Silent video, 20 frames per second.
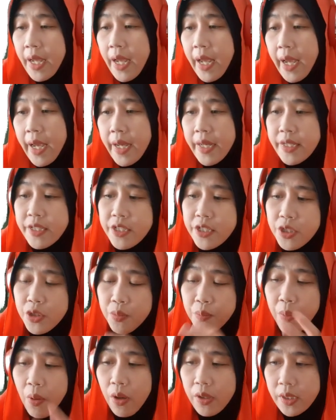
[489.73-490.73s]
As you
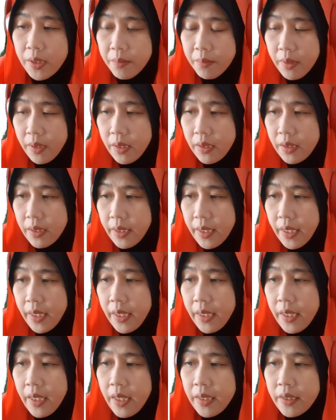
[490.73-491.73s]
pour the milk,
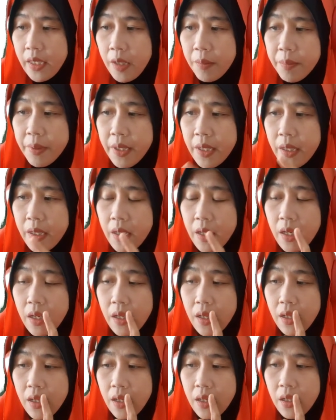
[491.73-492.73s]
okay, there'll be
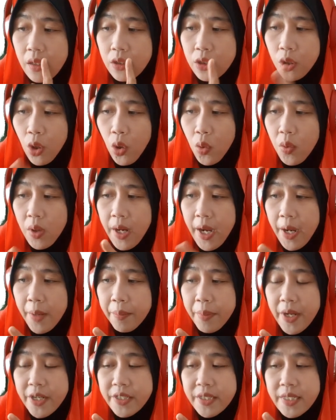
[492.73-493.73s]
lower air
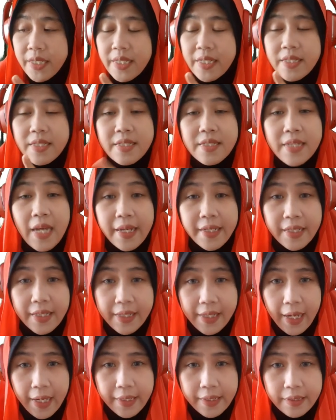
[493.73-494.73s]
pressure inside the
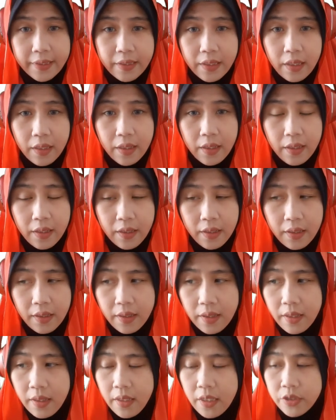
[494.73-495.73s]
can.
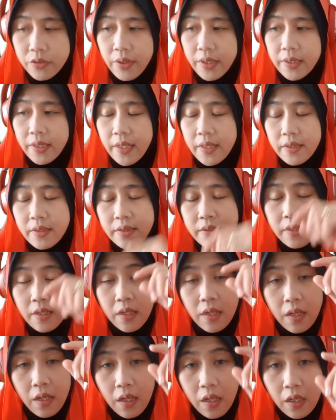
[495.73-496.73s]
So when there's
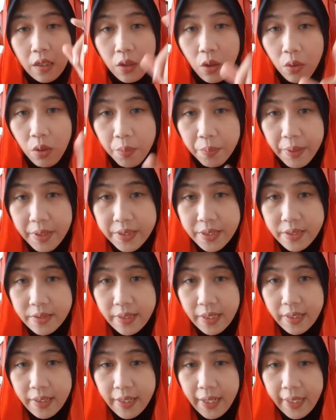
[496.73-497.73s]
a lower pressure
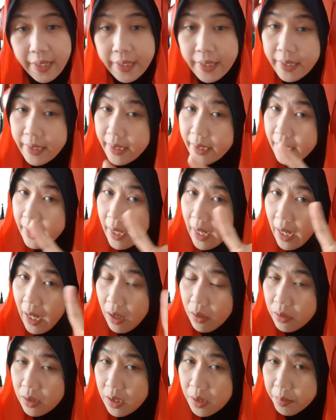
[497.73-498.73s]
inside the can, the
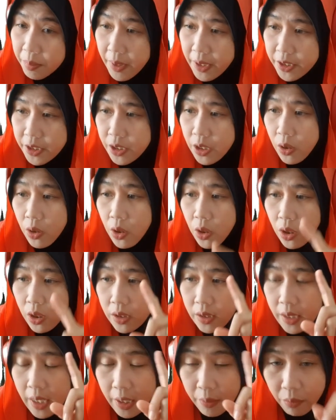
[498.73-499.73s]
outer pressure or
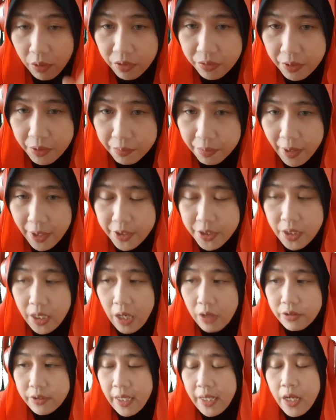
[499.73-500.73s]
the atmospheric pressure
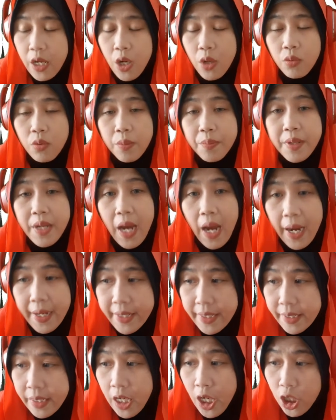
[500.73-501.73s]
outside will be
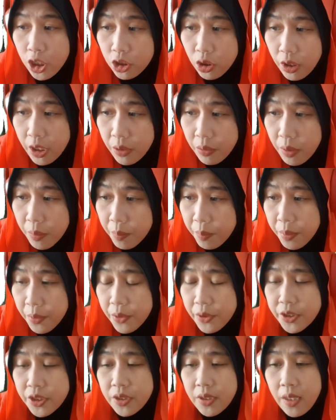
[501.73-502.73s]
higher. So it will
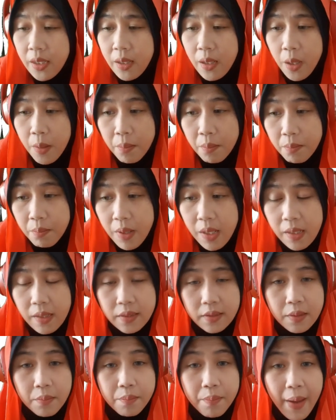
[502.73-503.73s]
push the
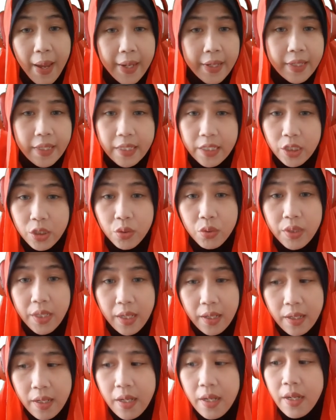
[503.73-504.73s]
milk back into
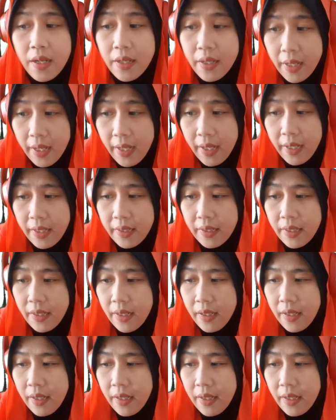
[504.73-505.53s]
the can.